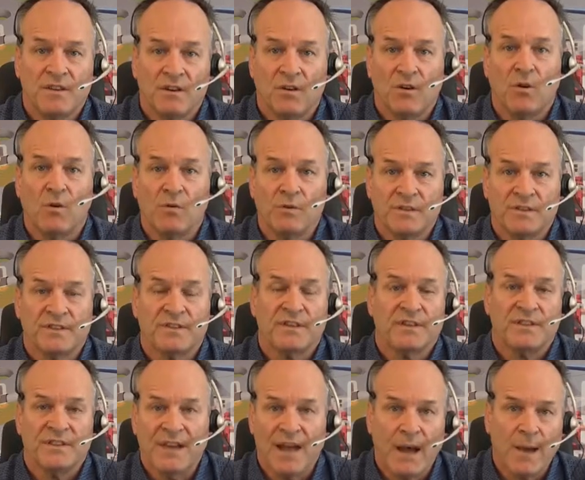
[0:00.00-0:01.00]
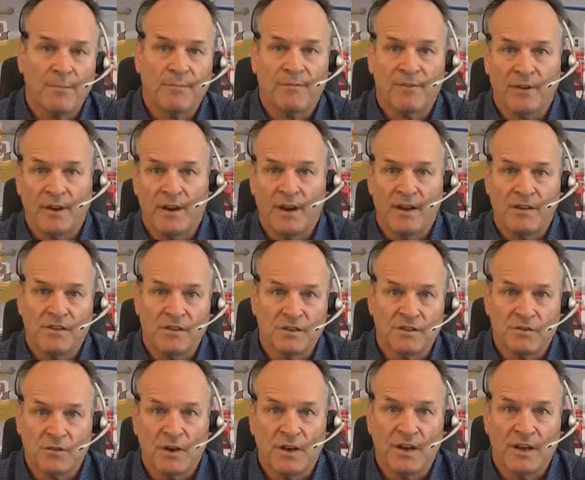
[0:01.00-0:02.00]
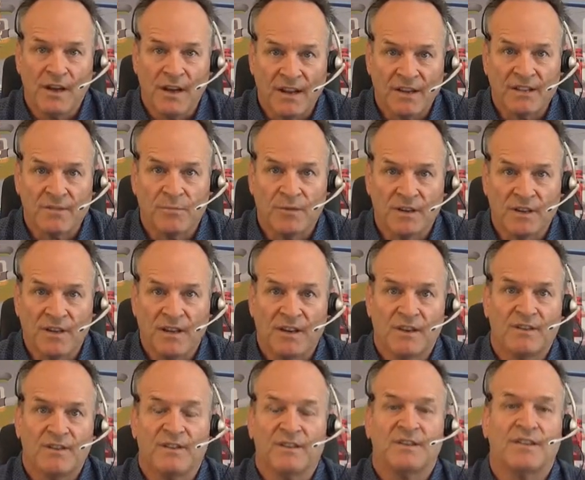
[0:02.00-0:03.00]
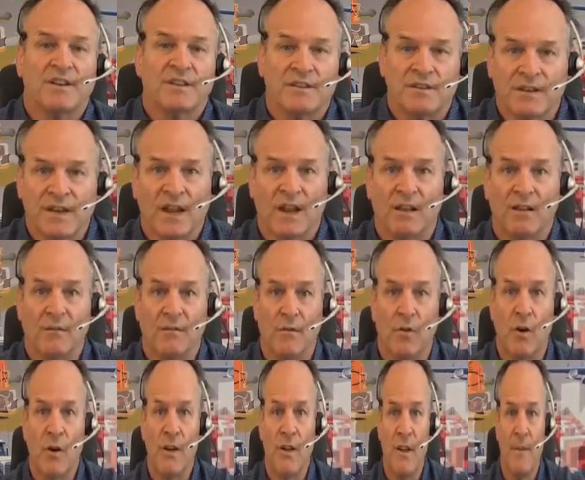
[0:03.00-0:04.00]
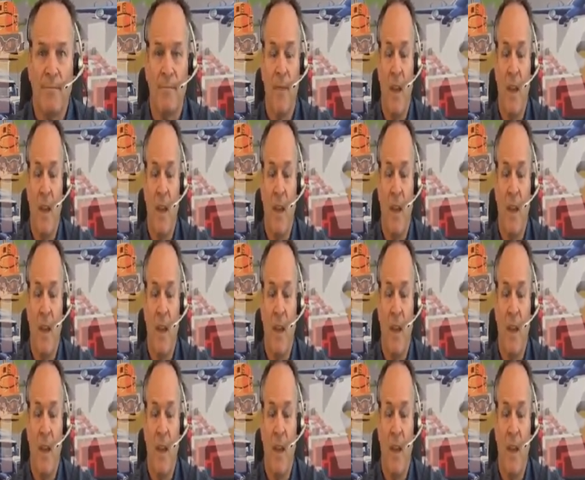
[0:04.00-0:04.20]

your host and top freight agent training expert here in Southern California.